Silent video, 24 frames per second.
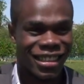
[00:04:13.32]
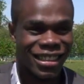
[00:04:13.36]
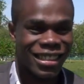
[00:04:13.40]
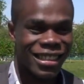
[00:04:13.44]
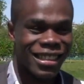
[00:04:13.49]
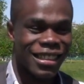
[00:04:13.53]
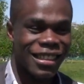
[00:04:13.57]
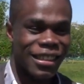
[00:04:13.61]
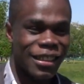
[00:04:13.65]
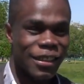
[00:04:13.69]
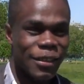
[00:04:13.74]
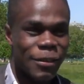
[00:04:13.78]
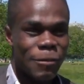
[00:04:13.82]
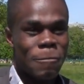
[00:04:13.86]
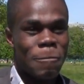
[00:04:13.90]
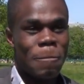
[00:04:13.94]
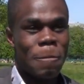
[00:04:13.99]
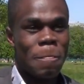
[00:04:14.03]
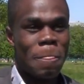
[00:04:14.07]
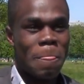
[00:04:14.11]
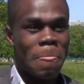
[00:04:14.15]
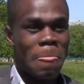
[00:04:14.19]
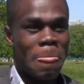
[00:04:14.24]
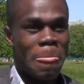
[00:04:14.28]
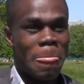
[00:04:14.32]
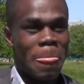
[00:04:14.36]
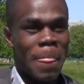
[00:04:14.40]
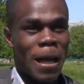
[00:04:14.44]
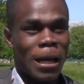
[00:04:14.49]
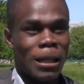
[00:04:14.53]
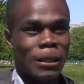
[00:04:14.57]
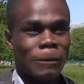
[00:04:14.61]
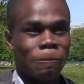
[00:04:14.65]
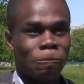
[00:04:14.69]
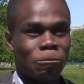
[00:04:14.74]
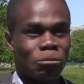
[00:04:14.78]
do.
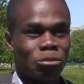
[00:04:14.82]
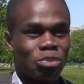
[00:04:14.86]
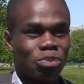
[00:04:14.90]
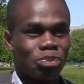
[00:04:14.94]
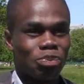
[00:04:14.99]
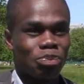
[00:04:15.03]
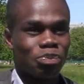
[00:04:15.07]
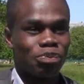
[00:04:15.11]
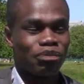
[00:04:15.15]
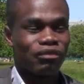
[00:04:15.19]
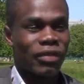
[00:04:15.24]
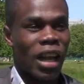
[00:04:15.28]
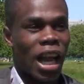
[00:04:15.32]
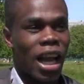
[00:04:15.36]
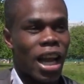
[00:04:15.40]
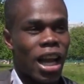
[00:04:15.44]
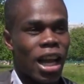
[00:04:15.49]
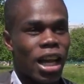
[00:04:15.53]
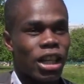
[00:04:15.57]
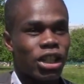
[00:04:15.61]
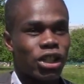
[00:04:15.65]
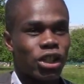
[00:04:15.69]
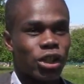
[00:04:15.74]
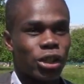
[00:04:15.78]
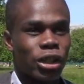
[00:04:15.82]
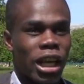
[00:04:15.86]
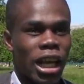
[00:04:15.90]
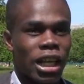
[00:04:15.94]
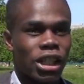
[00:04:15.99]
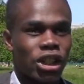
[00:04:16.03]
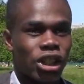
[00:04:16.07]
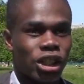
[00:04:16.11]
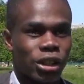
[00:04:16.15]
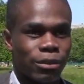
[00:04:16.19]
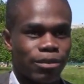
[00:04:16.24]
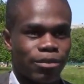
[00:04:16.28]
Education. Do you know what? That
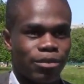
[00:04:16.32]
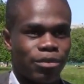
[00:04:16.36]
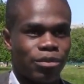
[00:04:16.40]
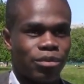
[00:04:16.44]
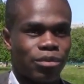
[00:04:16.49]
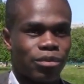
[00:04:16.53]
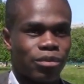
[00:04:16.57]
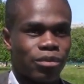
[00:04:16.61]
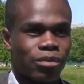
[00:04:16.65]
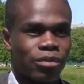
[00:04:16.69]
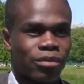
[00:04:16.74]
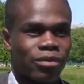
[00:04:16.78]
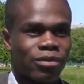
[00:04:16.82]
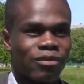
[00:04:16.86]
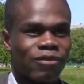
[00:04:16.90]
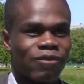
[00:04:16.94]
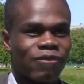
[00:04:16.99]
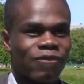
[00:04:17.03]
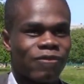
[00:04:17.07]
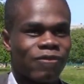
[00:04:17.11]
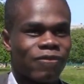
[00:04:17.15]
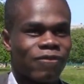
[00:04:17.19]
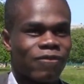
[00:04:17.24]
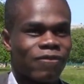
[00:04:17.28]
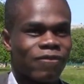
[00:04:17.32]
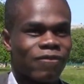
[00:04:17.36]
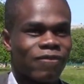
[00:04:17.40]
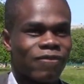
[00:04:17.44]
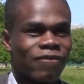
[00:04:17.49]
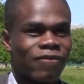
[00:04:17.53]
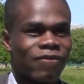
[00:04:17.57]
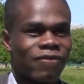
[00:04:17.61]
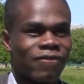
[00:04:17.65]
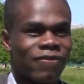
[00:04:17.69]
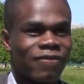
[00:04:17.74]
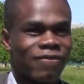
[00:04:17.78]
siren is really,
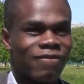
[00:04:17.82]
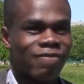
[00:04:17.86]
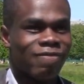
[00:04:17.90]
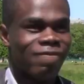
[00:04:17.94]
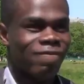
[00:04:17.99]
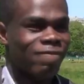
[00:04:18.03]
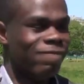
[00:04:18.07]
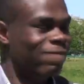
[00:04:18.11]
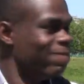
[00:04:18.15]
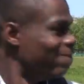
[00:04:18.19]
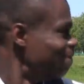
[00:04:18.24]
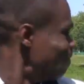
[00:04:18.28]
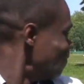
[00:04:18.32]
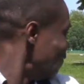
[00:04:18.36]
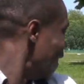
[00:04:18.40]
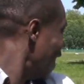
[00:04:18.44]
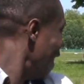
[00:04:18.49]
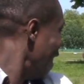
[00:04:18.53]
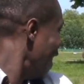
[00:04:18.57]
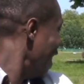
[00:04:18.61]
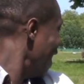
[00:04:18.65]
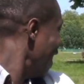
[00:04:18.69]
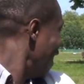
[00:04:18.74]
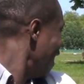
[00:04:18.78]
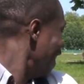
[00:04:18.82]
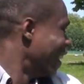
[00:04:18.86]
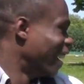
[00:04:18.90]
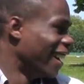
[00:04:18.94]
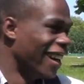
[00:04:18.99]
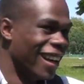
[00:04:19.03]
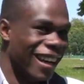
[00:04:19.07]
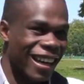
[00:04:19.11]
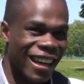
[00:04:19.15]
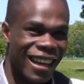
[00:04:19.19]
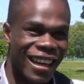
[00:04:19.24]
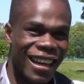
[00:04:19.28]
really winding me up.
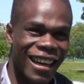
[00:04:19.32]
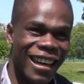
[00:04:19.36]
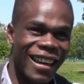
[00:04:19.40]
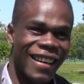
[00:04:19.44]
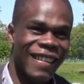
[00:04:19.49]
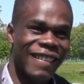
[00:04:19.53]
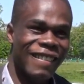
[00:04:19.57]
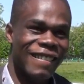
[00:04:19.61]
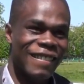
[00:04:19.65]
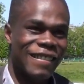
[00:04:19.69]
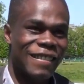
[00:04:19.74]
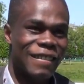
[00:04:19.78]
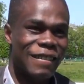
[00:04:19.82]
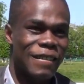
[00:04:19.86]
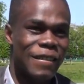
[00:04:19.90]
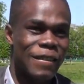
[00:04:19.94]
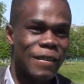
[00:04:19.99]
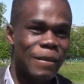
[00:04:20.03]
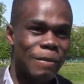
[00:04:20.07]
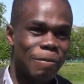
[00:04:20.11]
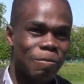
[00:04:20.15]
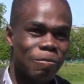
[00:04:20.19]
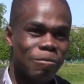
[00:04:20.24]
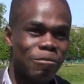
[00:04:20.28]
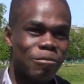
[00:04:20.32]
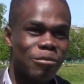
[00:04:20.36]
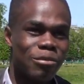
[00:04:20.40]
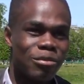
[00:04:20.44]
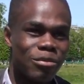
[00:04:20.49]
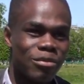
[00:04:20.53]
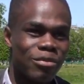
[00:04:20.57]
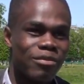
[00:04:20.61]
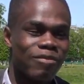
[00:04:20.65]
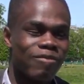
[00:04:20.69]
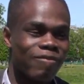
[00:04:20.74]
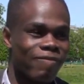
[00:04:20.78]
I don't know where. London.
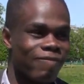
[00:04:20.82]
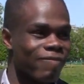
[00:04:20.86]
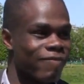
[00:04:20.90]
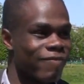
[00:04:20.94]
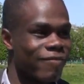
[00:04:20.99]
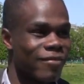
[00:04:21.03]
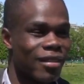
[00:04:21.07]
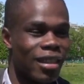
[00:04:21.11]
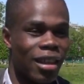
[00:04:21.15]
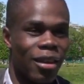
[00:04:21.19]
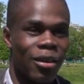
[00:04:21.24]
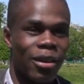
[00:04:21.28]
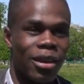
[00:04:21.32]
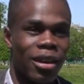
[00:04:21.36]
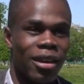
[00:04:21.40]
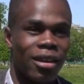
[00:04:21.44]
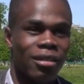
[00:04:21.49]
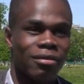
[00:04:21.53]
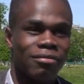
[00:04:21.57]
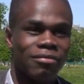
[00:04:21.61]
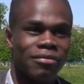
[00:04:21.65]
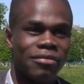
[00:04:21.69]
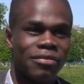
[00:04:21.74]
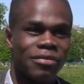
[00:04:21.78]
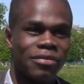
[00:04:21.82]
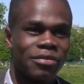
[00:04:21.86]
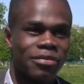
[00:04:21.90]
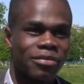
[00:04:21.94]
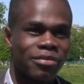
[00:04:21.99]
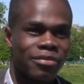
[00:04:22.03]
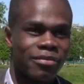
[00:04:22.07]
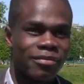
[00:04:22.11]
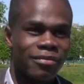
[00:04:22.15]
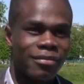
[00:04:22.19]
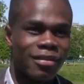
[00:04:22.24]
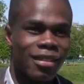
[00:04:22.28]
Just London.
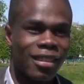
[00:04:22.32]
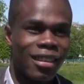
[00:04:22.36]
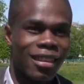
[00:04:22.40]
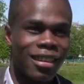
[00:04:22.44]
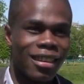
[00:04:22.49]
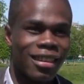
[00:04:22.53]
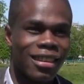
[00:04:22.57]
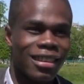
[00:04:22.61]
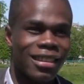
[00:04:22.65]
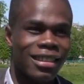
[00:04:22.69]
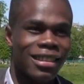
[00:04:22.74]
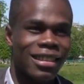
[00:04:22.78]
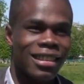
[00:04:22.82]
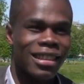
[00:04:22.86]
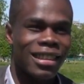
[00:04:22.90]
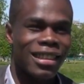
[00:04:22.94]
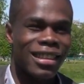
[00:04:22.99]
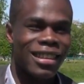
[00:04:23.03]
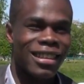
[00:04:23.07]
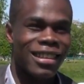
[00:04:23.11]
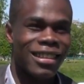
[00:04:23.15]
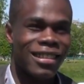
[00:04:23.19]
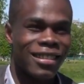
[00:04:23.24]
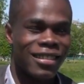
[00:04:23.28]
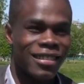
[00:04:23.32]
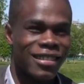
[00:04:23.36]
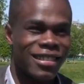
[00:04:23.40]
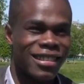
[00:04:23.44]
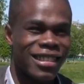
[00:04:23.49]
Right. Sorry.